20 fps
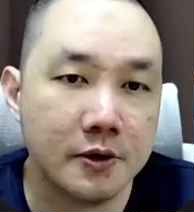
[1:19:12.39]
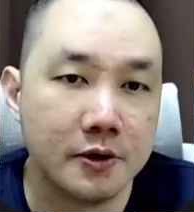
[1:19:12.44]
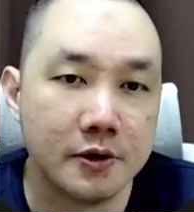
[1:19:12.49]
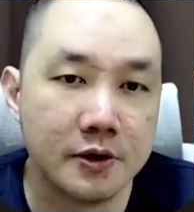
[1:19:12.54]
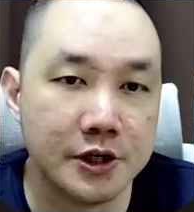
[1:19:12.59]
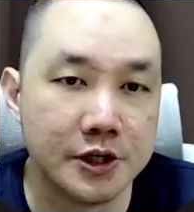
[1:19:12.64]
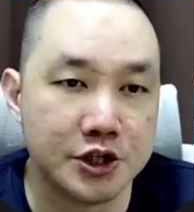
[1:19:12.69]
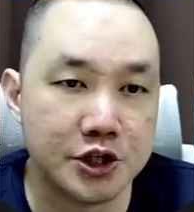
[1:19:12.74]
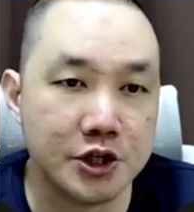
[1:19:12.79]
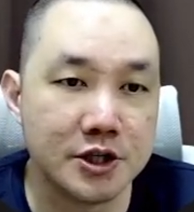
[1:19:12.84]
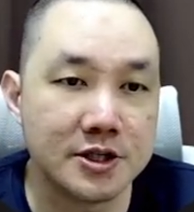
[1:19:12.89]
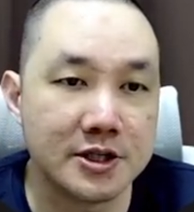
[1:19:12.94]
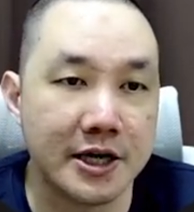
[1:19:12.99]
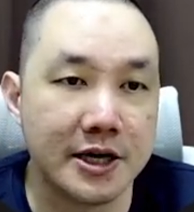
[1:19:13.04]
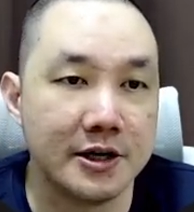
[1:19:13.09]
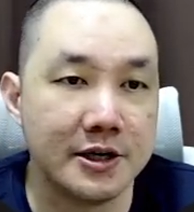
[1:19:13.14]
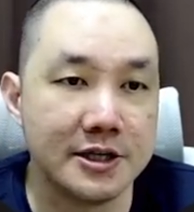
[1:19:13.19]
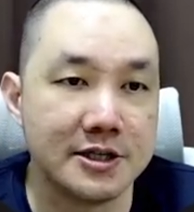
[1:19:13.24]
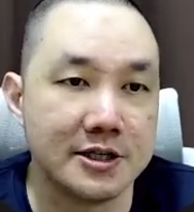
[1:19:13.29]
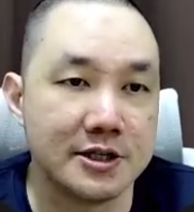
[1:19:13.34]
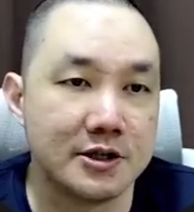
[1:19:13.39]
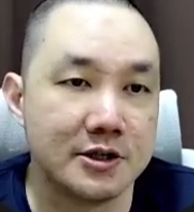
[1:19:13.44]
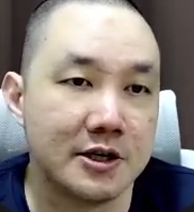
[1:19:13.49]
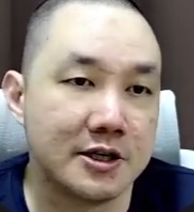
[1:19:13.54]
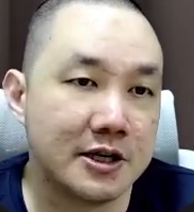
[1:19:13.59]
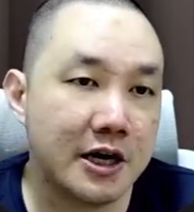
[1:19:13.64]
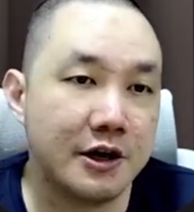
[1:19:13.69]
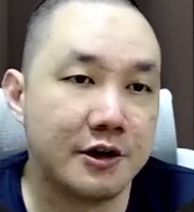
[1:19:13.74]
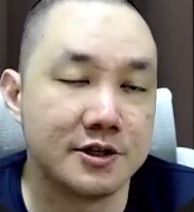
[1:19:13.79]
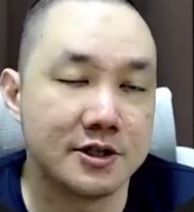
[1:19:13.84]
It's just that this is the
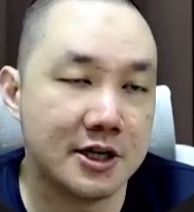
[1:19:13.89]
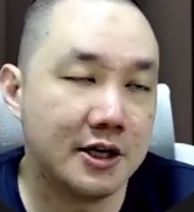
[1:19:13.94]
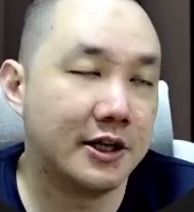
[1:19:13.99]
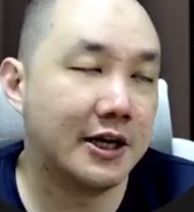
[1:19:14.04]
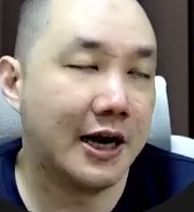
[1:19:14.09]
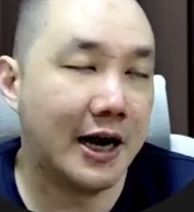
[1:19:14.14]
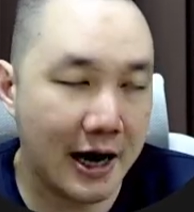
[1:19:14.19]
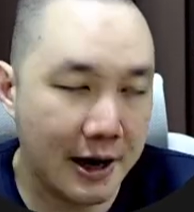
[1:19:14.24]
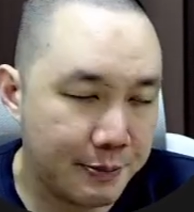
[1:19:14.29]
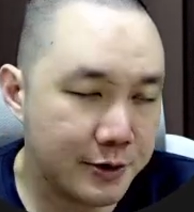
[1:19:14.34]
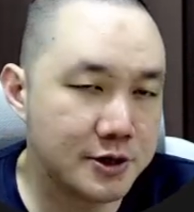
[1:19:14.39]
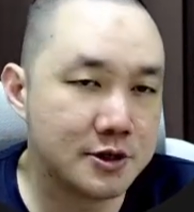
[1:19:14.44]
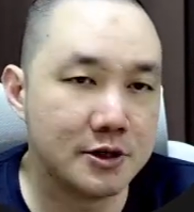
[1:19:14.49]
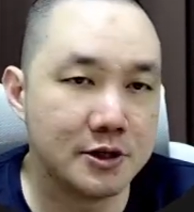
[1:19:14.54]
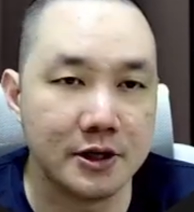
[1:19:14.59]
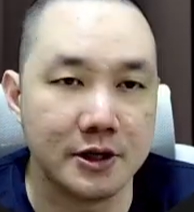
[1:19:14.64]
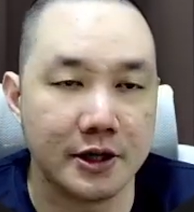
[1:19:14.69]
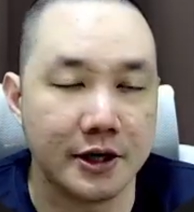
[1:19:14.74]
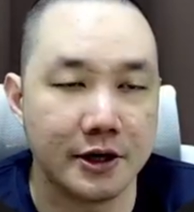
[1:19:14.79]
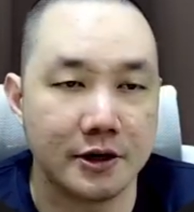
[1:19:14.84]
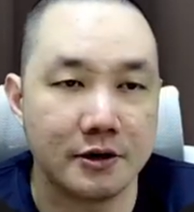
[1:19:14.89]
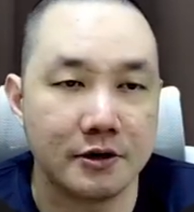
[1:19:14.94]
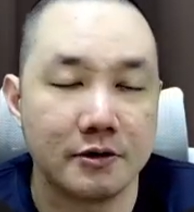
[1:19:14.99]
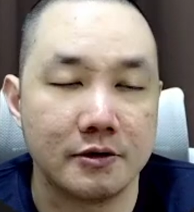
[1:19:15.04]
kind of style that I personally like.